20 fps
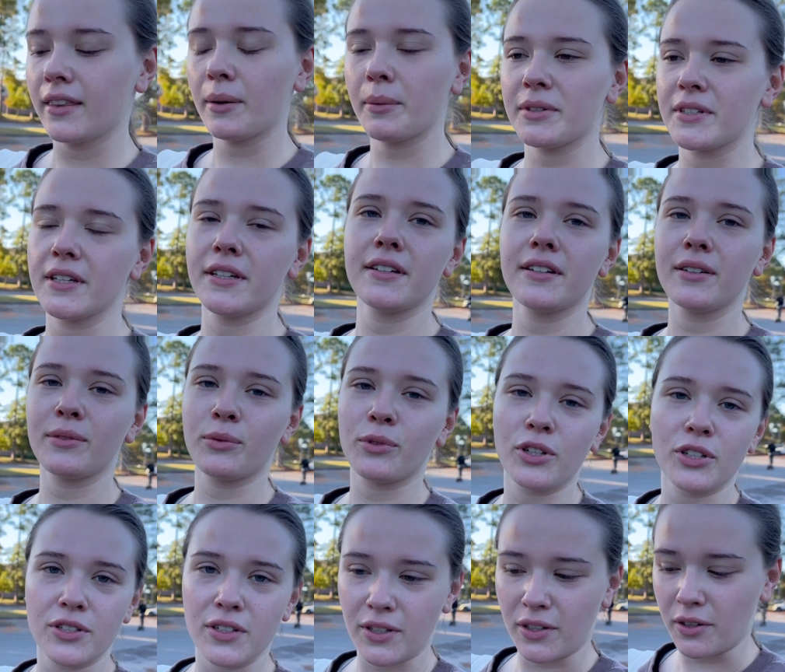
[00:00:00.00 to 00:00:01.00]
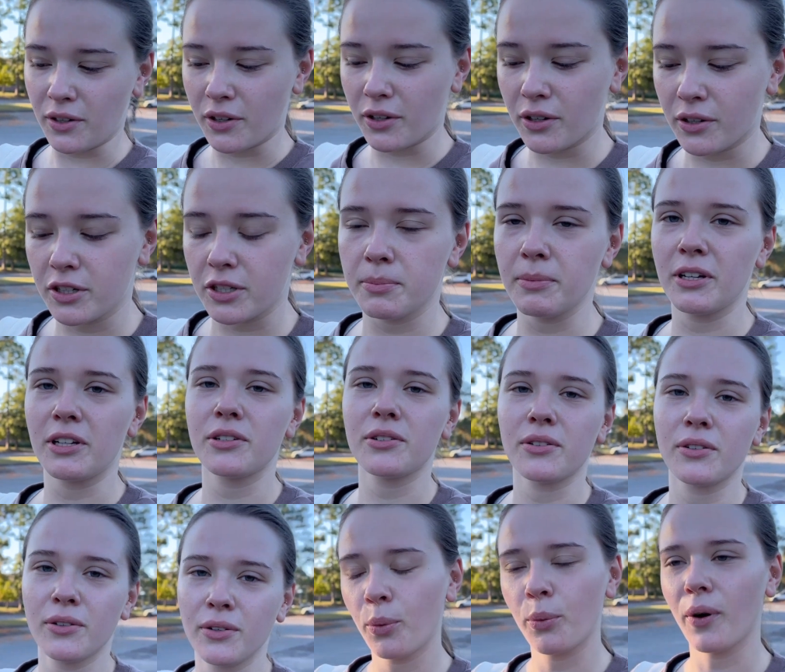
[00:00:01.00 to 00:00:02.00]
That was it, just an encouragement
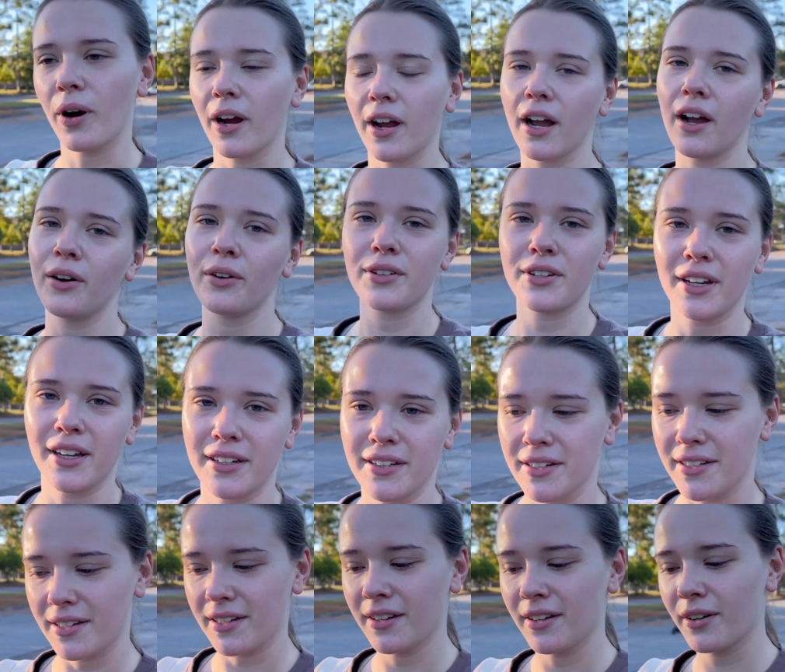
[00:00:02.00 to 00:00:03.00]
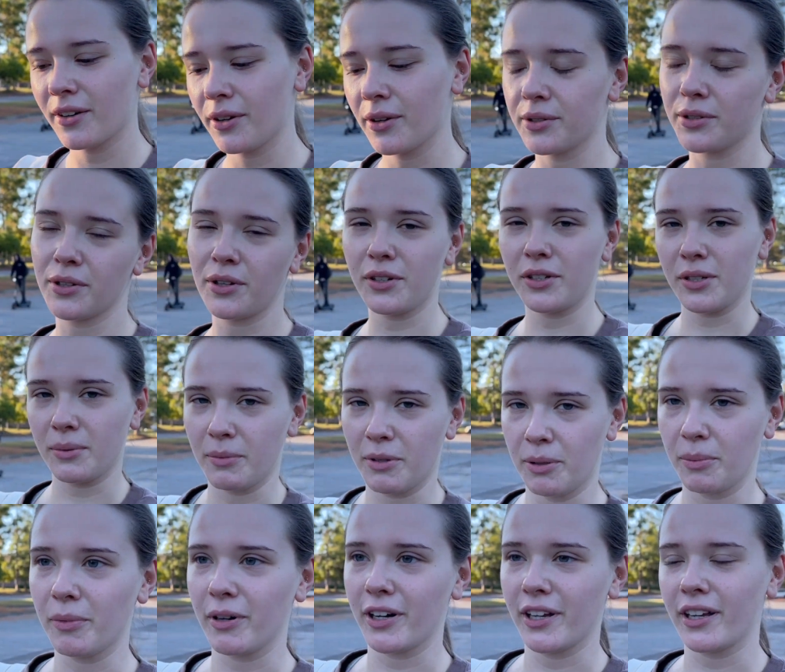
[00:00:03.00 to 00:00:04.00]
to work out and go to the gym in the
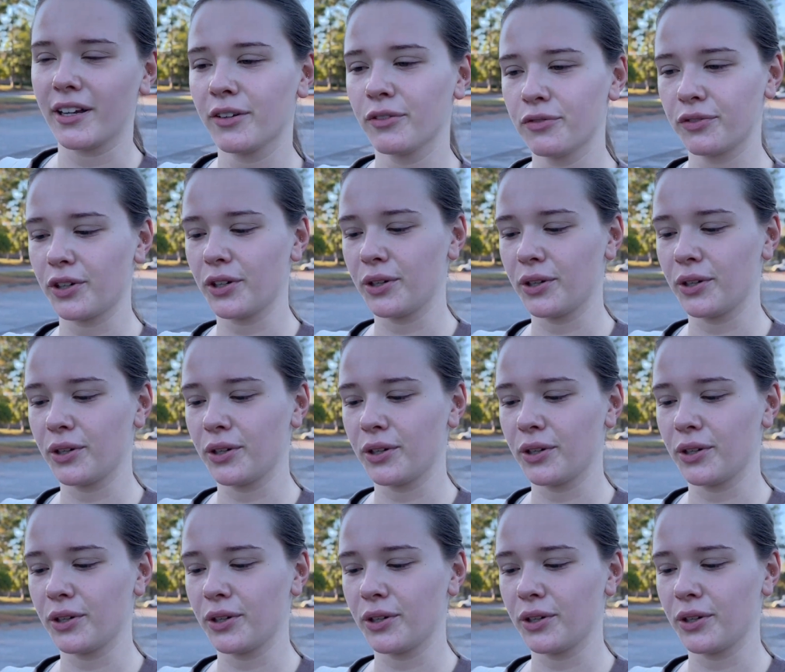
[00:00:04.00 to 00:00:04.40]
morning for